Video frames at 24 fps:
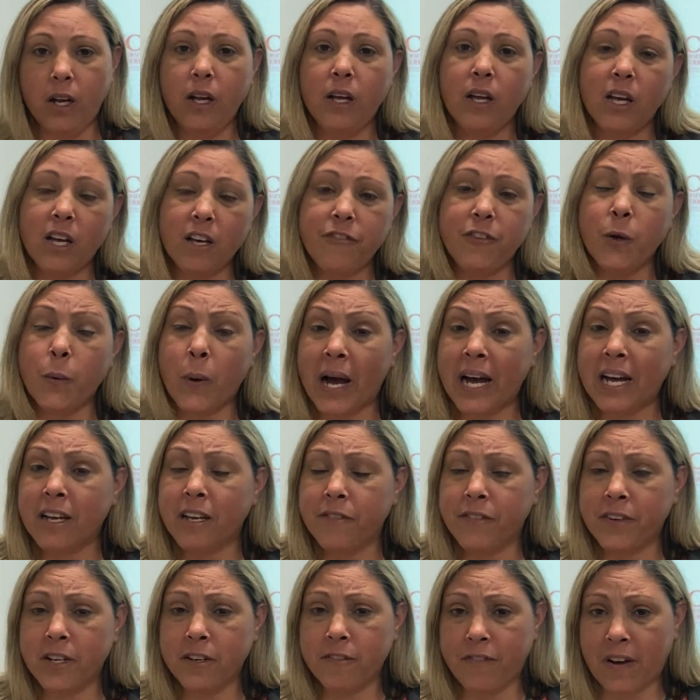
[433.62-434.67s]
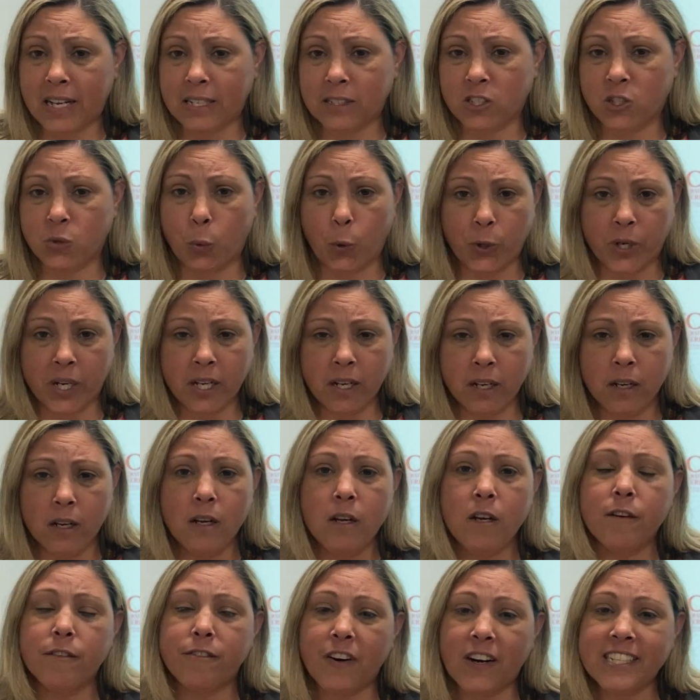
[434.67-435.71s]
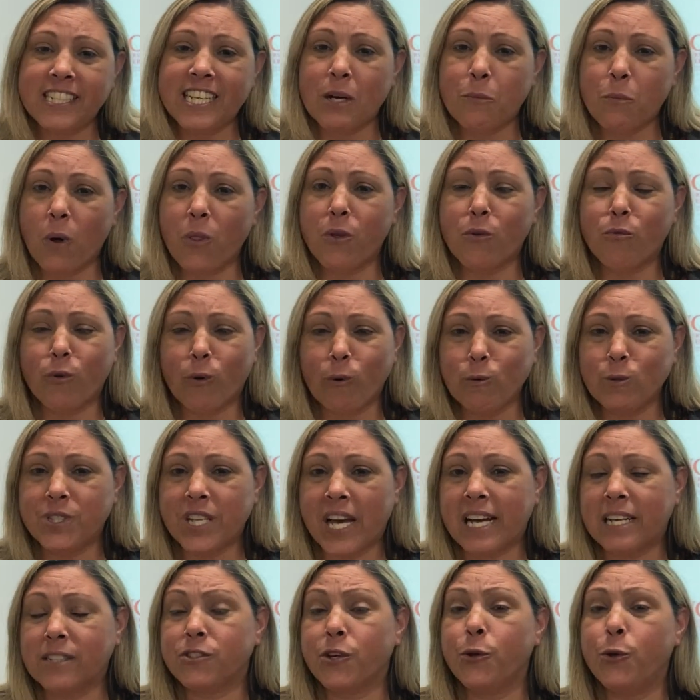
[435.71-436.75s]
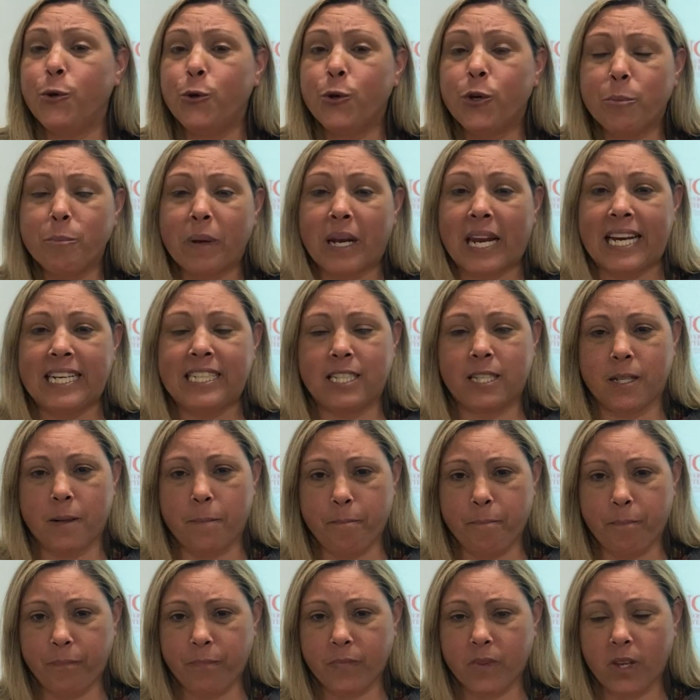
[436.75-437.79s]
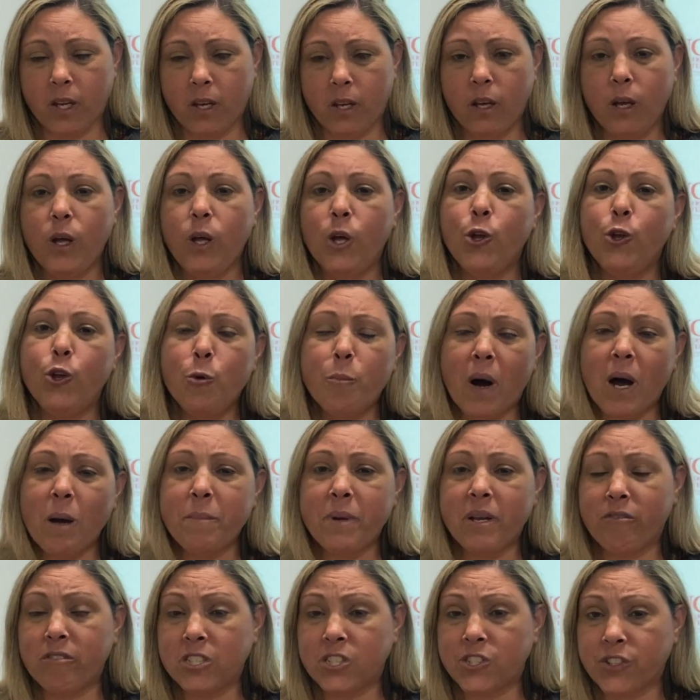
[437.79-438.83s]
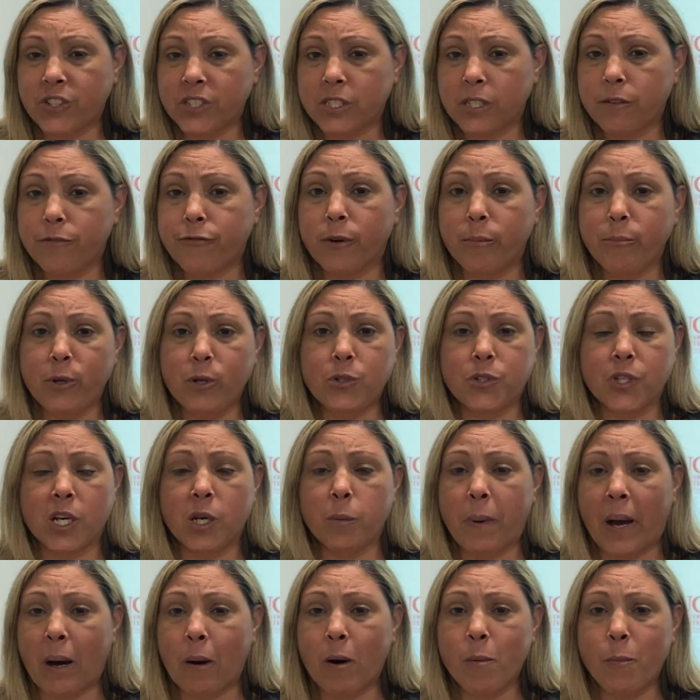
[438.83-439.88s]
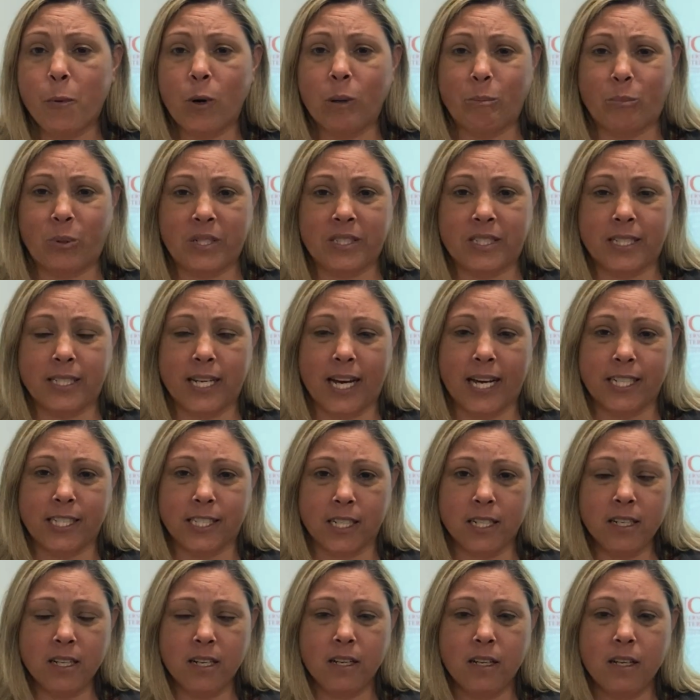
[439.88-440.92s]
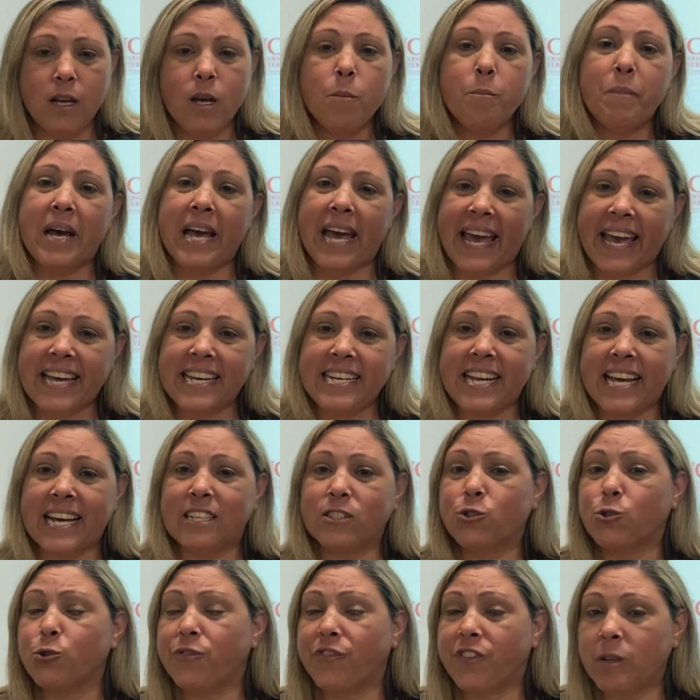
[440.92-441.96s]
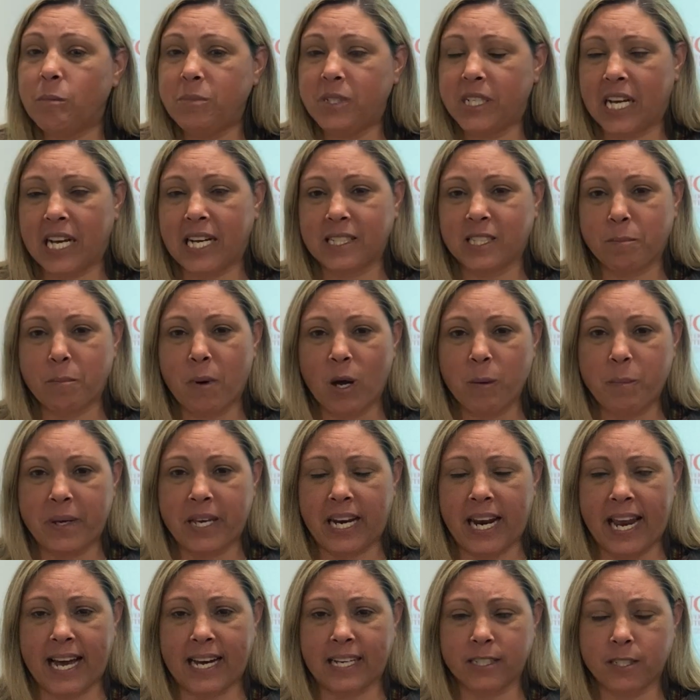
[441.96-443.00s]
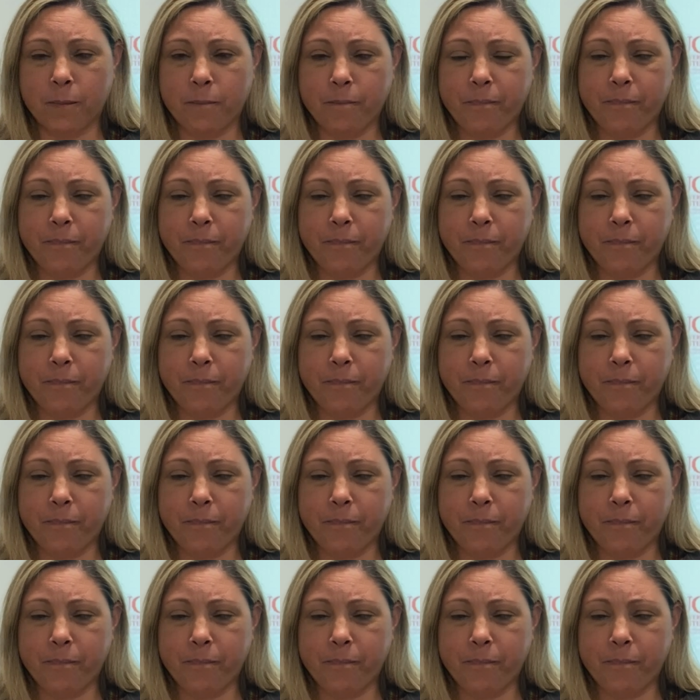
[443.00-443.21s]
If you are given advanced warning, find out what the rules are so you can play to them. You might be restricted from using a PowerPoint presentation, but handouts or flip charts might be allowed.